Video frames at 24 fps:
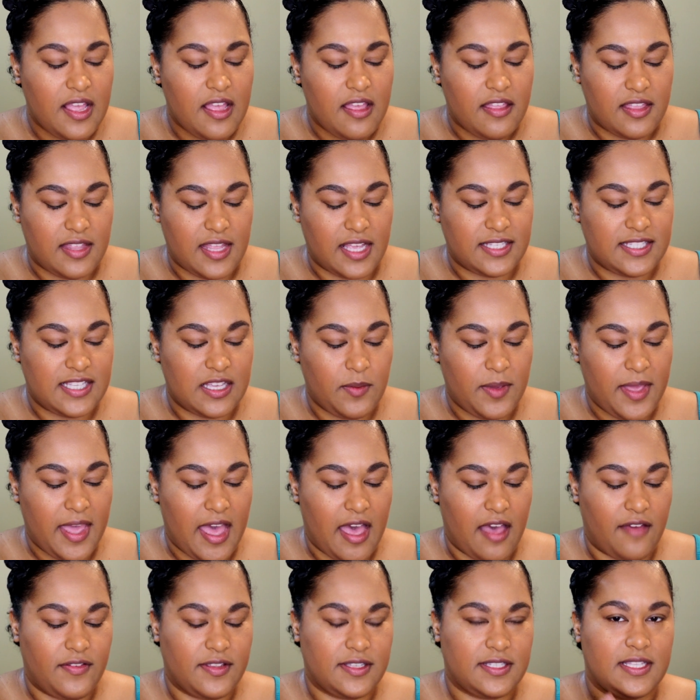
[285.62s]
The next thing we
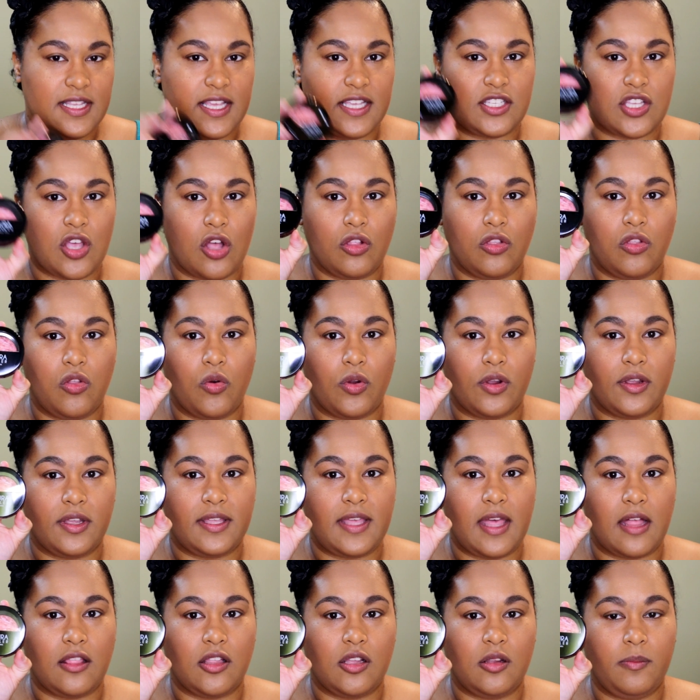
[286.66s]
have is this Laura
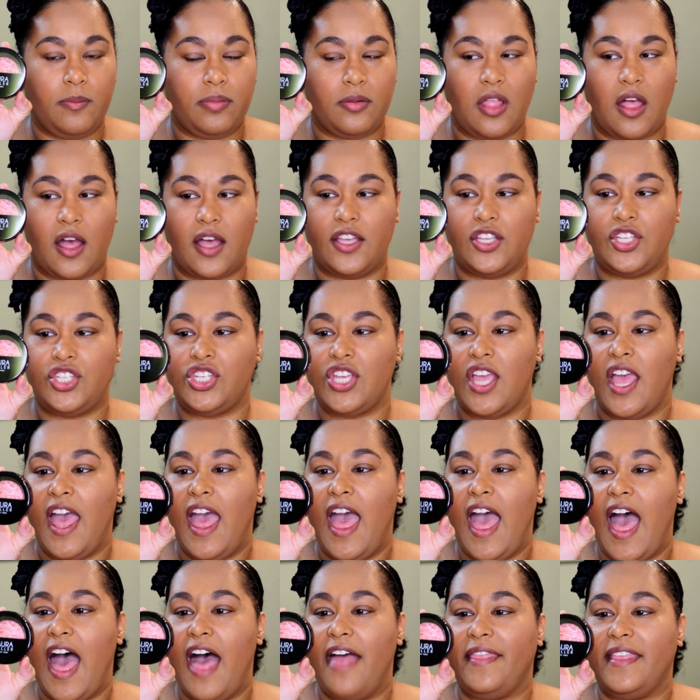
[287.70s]
Geller blush,
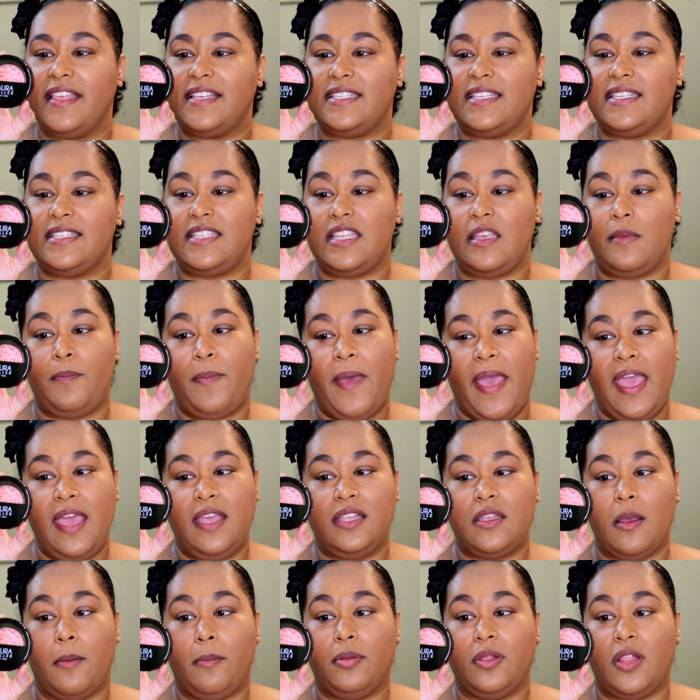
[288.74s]
and this is the
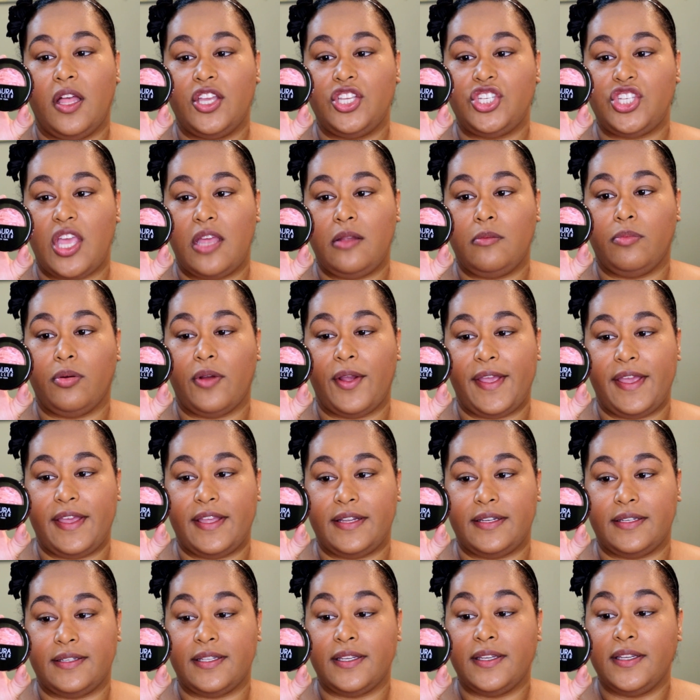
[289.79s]
Baked Blush and
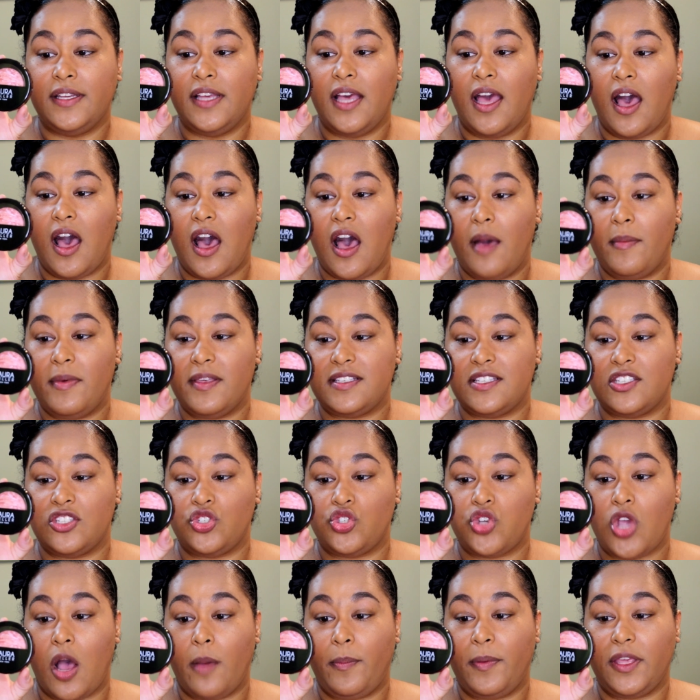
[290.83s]
Brightened. Um, it's in
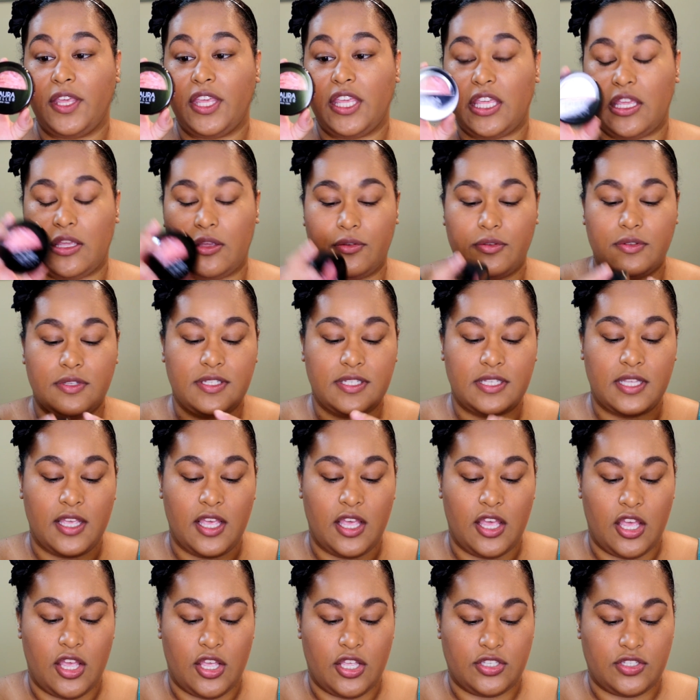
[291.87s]
Tropic Hues.
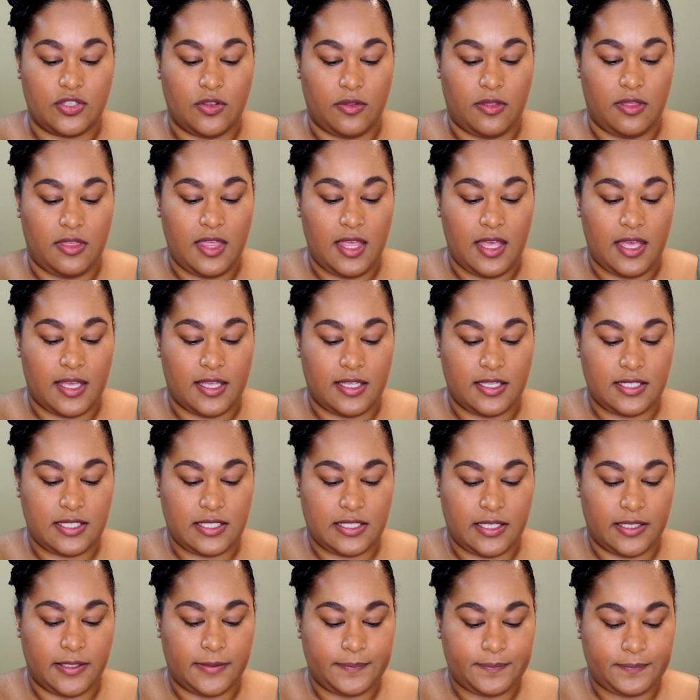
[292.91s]
So
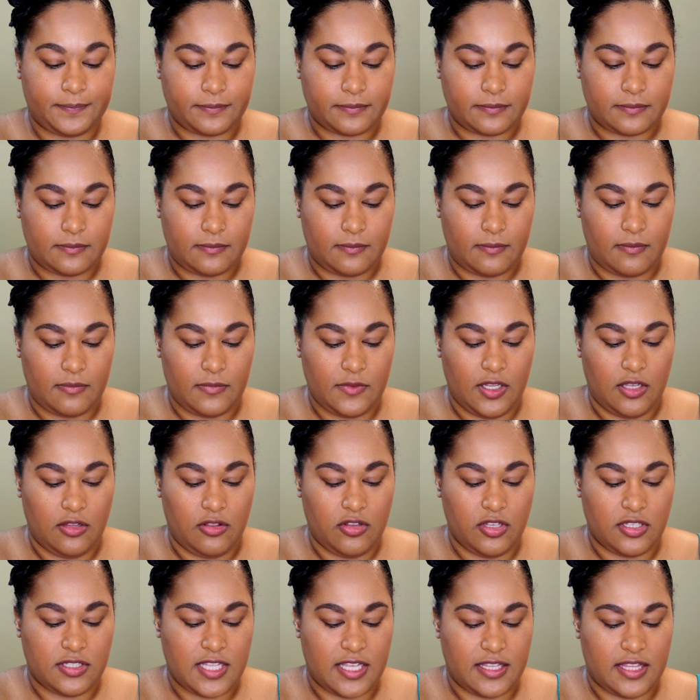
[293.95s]
this
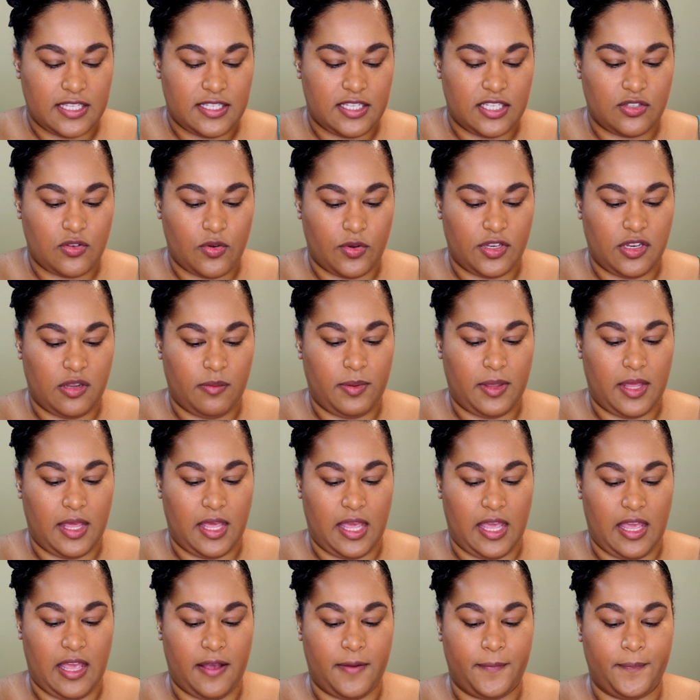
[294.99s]
looks like this is going to
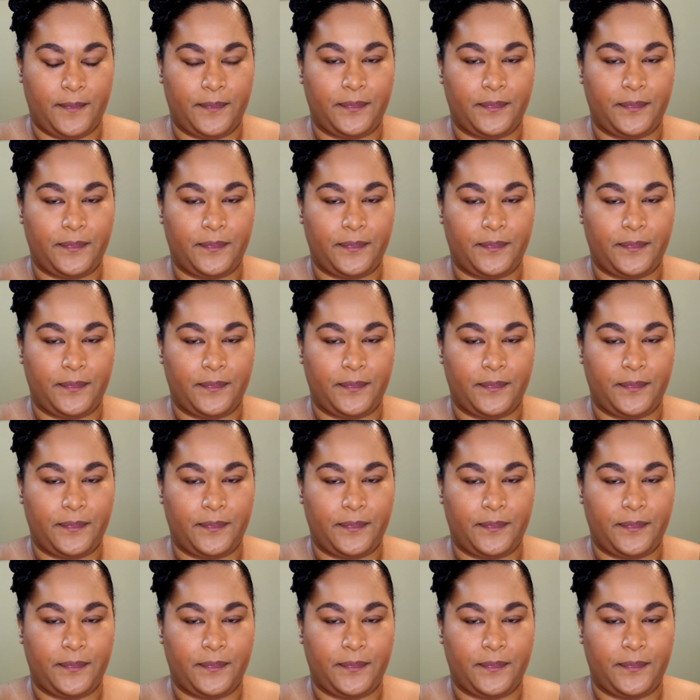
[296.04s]
be